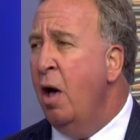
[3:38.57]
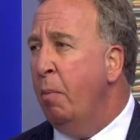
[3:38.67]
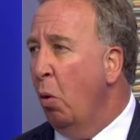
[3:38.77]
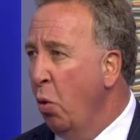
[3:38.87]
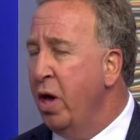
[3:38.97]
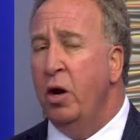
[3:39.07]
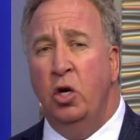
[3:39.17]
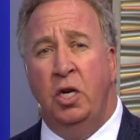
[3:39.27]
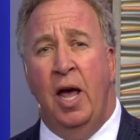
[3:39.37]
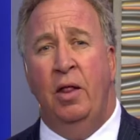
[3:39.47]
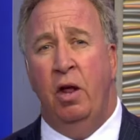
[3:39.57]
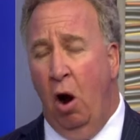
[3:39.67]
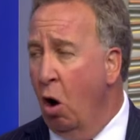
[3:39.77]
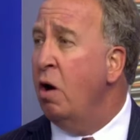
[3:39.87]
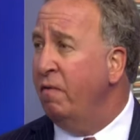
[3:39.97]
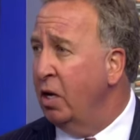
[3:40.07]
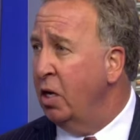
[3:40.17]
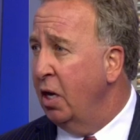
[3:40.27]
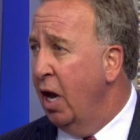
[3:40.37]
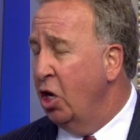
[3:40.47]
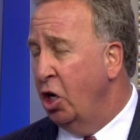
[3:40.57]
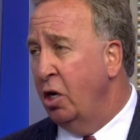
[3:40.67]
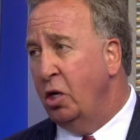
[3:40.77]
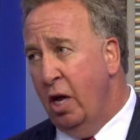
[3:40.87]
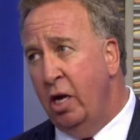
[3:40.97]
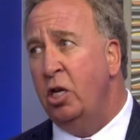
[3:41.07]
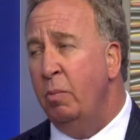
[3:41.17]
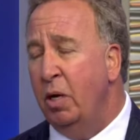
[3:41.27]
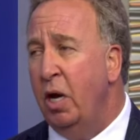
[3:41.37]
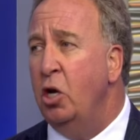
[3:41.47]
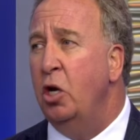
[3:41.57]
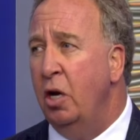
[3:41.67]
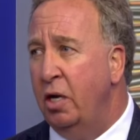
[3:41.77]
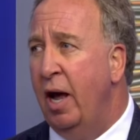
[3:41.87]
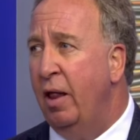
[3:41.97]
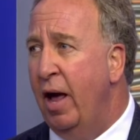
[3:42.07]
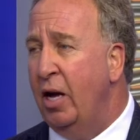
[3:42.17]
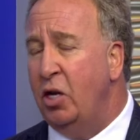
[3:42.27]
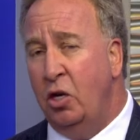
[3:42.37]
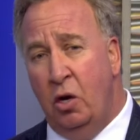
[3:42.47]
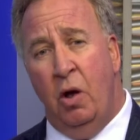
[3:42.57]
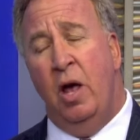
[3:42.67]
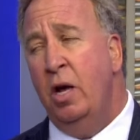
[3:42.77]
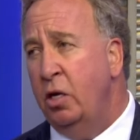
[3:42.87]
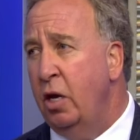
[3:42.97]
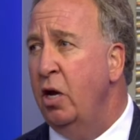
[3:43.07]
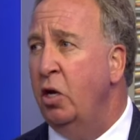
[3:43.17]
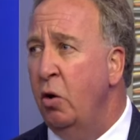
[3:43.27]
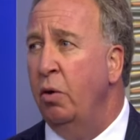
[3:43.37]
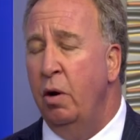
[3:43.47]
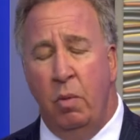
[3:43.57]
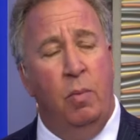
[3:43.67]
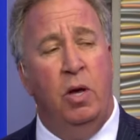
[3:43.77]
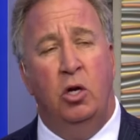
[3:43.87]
But we understand that our investigation is getting some attention in Tallahassee, so stay tuned. There may be a